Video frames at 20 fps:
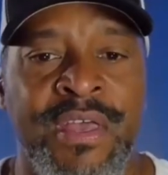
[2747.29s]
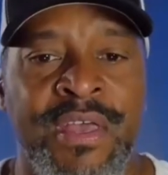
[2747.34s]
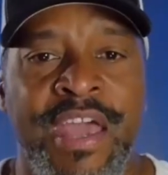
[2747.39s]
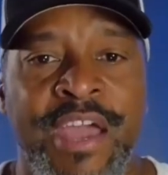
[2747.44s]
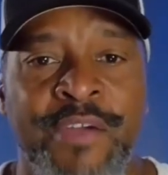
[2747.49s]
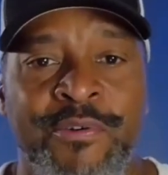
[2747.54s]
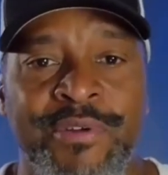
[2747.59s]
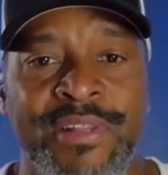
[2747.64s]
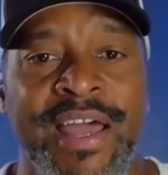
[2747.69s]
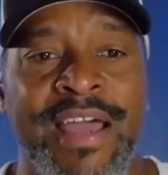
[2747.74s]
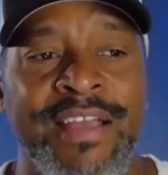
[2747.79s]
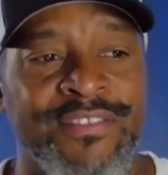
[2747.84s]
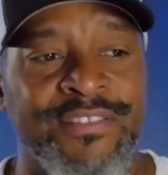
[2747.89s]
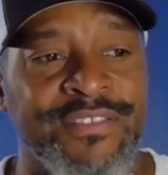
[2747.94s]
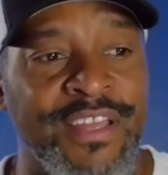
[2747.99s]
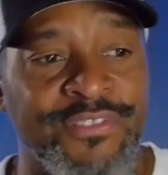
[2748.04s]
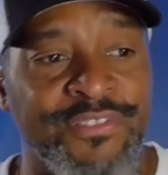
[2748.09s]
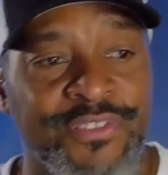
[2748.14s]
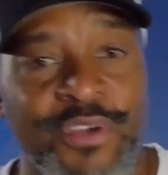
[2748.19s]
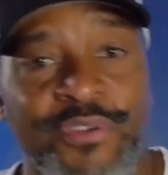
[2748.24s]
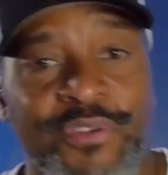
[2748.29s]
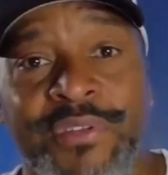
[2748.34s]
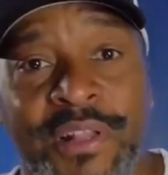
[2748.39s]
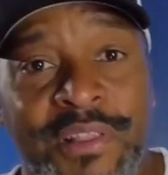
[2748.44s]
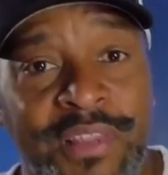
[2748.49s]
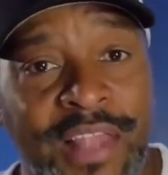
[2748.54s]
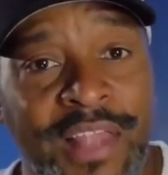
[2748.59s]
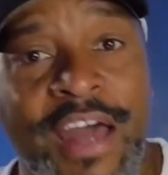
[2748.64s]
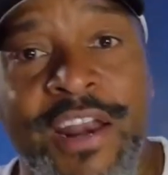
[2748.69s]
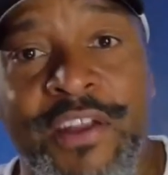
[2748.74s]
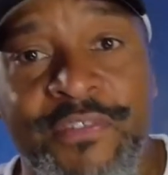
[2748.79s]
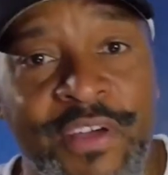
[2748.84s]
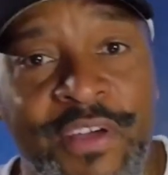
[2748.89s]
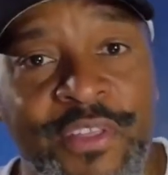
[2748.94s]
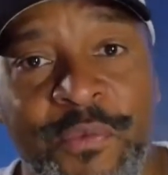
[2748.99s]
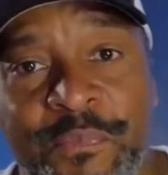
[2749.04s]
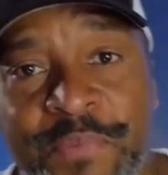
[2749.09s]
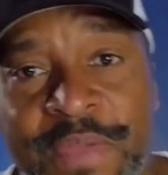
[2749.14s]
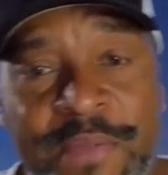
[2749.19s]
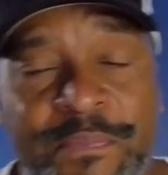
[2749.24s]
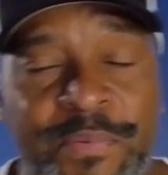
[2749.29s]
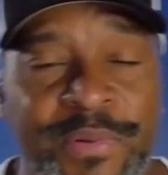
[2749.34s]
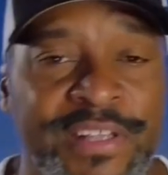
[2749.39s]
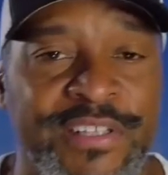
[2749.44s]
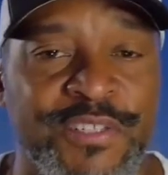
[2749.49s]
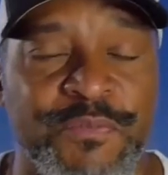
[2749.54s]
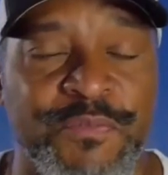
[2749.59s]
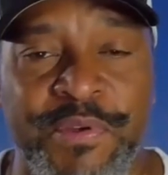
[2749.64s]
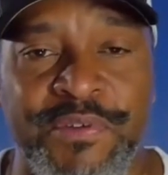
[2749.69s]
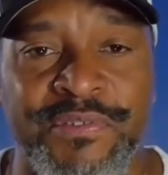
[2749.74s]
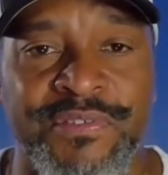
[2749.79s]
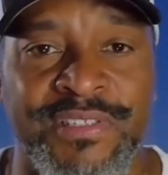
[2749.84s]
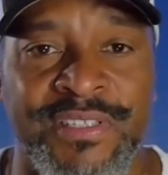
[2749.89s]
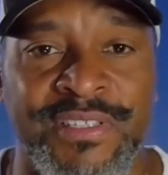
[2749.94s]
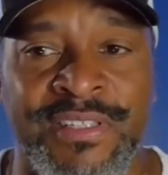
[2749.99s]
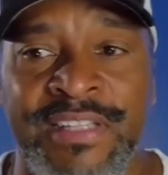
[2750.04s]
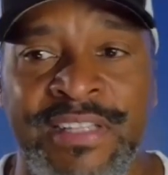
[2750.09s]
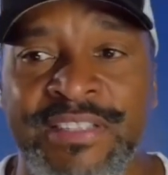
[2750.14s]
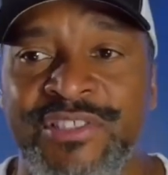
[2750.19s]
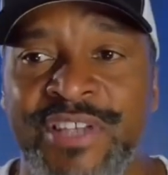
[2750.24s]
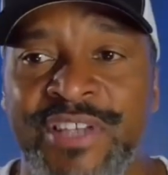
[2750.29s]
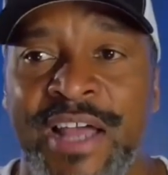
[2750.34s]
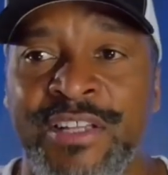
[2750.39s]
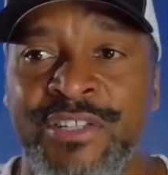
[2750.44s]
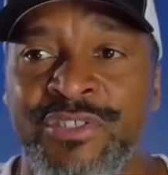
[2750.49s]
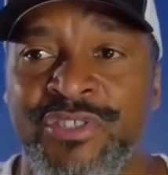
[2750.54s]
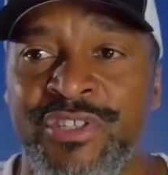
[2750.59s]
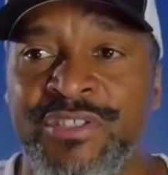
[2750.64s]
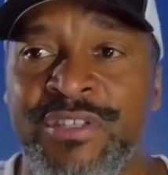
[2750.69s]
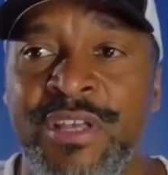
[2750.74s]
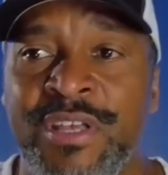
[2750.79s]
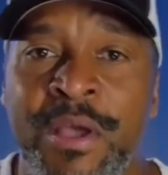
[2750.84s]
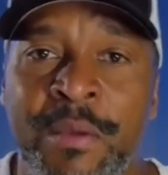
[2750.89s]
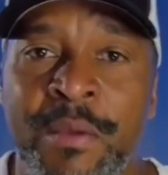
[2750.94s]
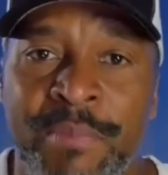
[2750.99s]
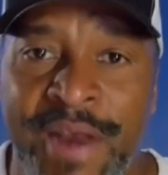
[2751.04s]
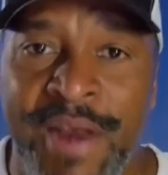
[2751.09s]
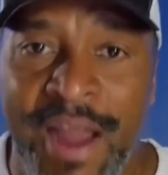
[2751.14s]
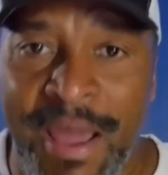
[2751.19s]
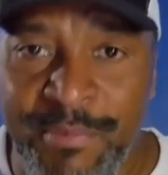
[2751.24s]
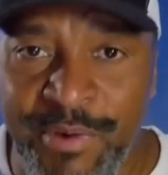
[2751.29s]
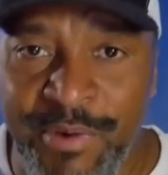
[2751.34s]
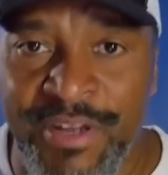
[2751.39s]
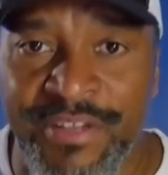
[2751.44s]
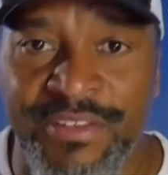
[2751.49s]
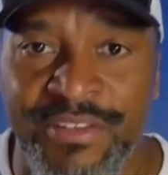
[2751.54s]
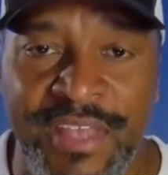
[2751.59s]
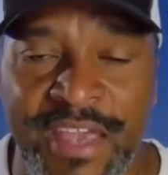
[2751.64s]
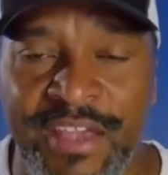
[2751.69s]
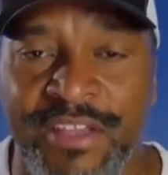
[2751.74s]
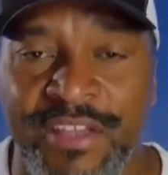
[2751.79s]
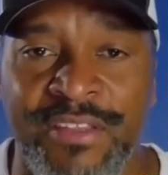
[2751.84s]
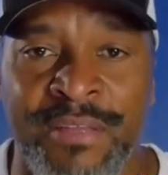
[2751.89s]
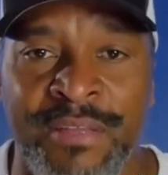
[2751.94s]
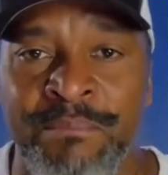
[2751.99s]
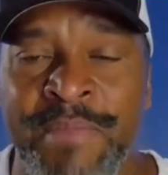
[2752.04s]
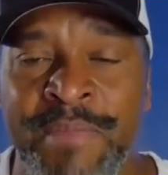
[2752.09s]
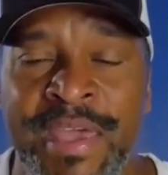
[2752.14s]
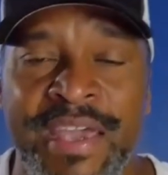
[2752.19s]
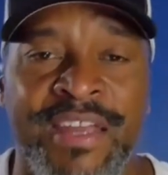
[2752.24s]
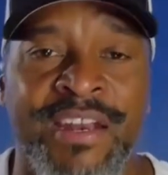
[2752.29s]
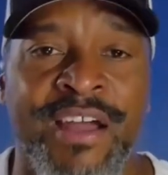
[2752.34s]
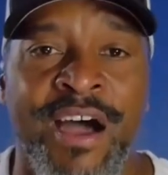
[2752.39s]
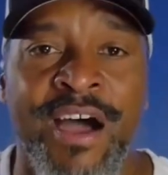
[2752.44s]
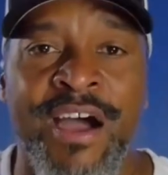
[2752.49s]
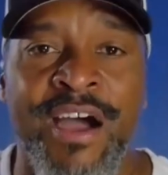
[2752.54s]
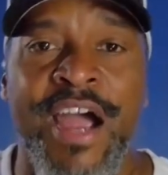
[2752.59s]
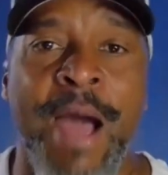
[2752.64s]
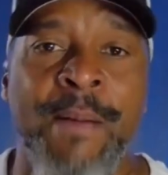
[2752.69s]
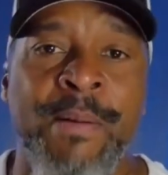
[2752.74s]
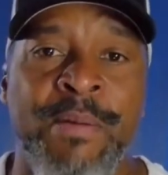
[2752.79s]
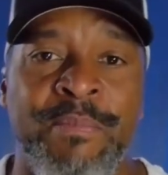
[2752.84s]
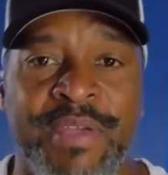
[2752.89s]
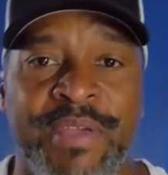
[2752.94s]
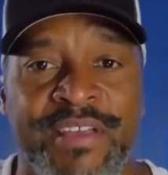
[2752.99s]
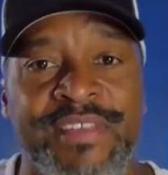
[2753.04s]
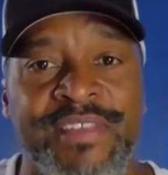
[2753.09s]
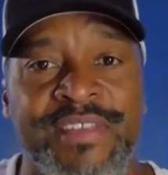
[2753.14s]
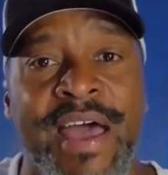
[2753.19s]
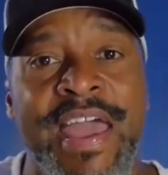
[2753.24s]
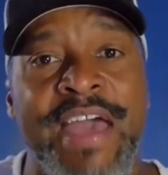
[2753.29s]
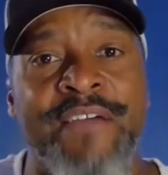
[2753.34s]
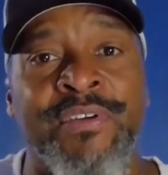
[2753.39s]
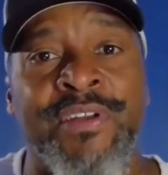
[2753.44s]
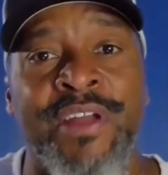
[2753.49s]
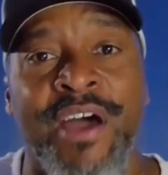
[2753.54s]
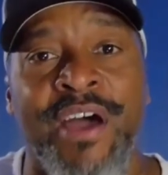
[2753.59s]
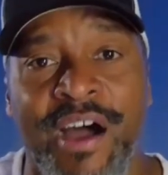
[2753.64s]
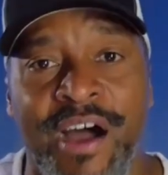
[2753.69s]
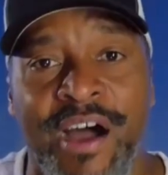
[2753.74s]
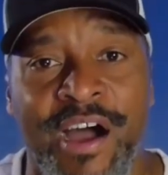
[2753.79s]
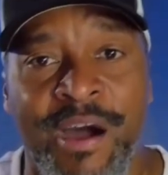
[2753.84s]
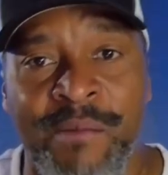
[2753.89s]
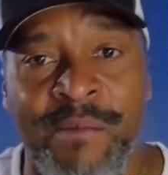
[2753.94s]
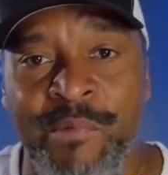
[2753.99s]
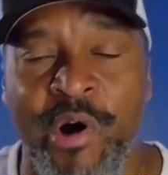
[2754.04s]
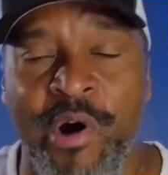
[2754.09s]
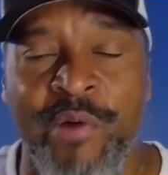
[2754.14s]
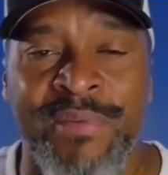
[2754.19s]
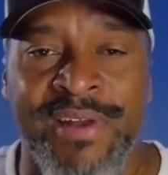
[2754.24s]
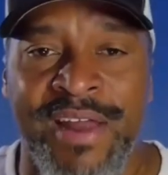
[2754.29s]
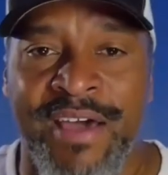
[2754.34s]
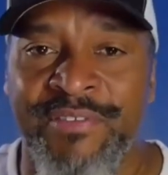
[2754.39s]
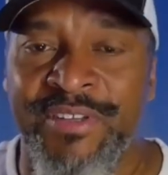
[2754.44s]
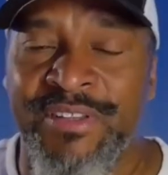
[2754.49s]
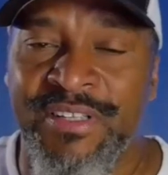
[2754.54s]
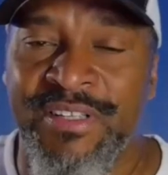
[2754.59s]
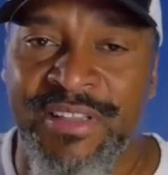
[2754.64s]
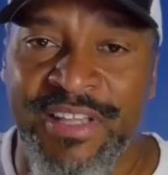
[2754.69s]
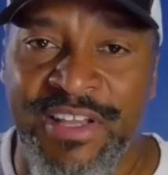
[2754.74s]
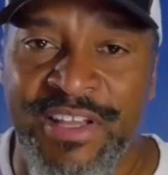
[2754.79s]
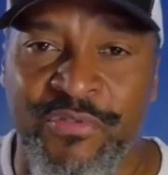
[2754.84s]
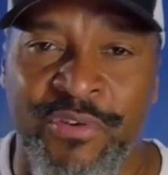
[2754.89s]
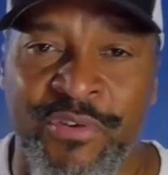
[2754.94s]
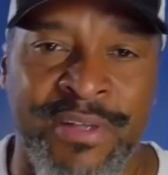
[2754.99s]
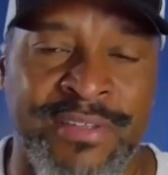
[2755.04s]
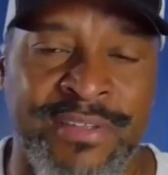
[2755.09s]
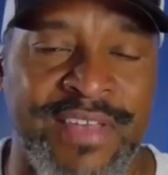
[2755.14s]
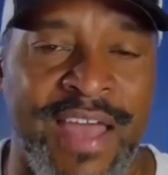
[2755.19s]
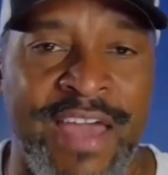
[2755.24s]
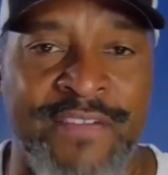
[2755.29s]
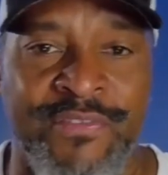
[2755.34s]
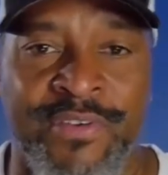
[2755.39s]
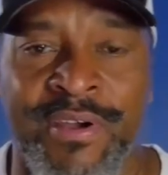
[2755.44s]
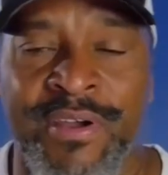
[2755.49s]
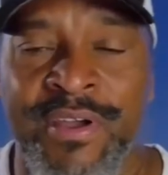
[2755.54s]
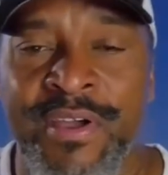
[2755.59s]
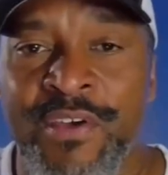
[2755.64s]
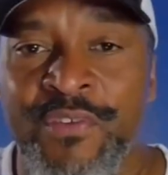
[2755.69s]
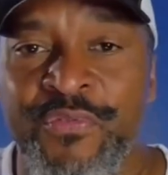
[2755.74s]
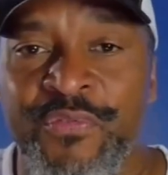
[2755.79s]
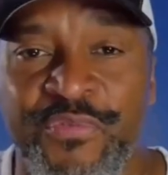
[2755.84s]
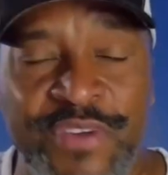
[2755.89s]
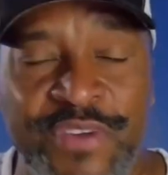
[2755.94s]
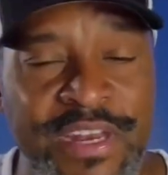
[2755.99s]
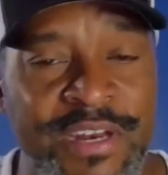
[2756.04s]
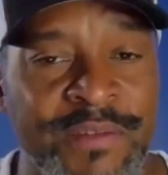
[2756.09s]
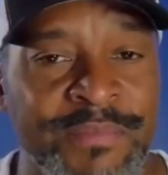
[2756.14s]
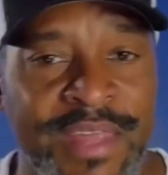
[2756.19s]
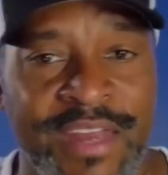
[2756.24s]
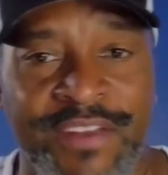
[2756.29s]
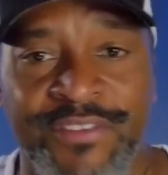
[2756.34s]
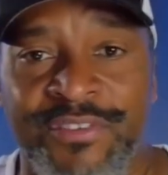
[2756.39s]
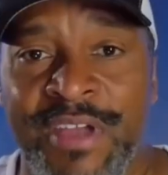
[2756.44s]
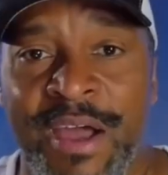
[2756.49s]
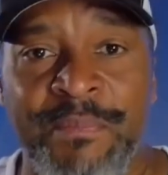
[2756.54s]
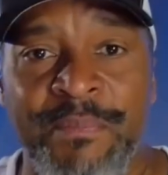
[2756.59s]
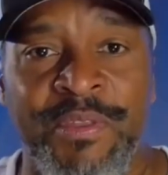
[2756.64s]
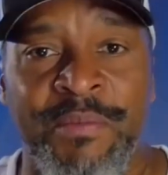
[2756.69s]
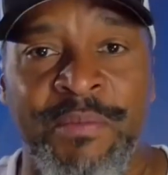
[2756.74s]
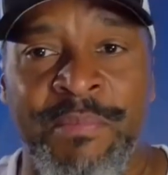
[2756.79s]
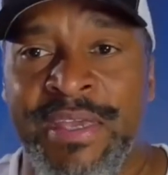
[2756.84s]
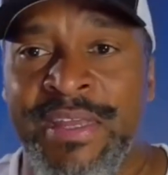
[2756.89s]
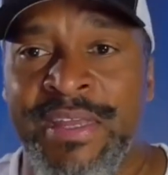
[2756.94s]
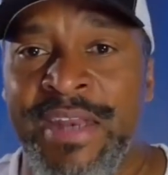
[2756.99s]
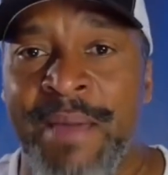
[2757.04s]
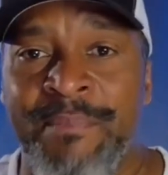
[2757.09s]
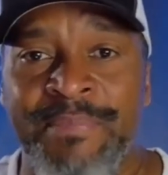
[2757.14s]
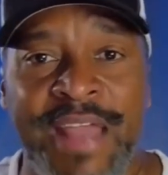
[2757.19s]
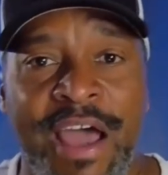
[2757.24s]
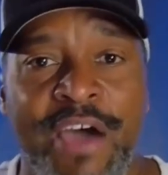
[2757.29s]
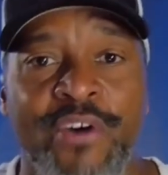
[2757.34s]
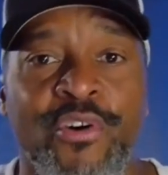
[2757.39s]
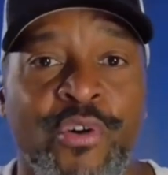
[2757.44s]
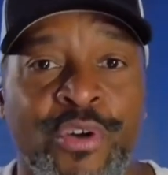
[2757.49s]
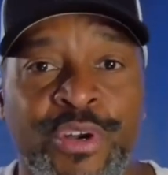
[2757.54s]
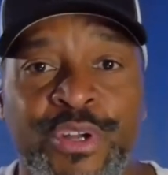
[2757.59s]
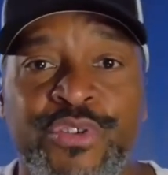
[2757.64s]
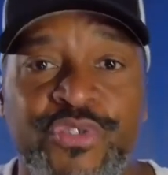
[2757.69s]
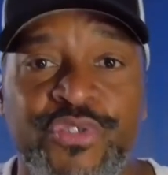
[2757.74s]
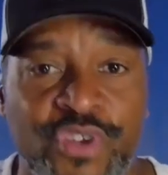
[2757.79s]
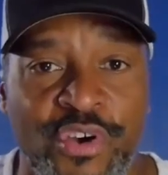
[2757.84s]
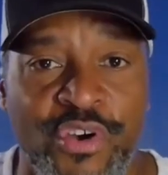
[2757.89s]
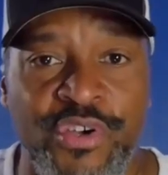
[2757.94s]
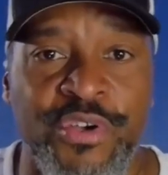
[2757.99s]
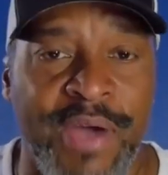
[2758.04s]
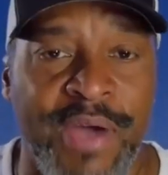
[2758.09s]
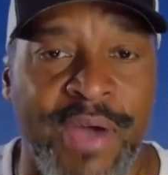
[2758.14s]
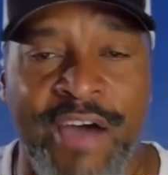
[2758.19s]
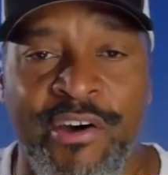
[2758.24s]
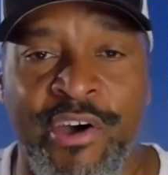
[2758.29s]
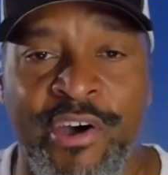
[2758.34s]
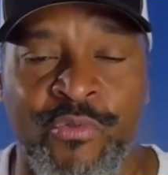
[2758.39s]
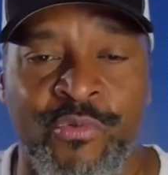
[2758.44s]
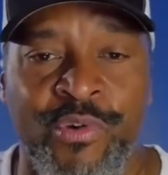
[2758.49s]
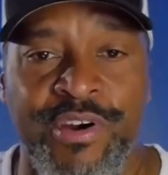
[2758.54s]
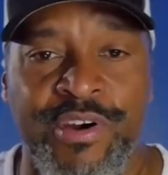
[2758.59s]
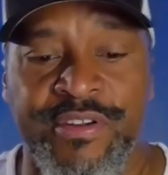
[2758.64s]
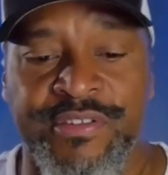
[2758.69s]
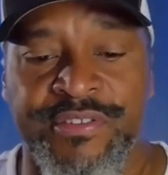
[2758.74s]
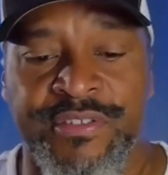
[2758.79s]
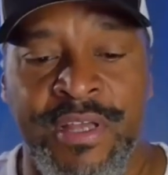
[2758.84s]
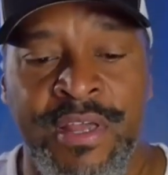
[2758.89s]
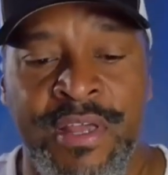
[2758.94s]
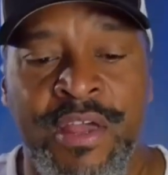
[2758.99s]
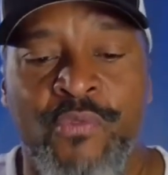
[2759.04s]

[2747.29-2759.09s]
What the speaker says: and realize that there's a lot of other people experiencing these challenges, but I'm going to make it uncommon because I have an aha moment, I have a deliverance, I have a freedom that has come to me, and I'm now going to show you how it works.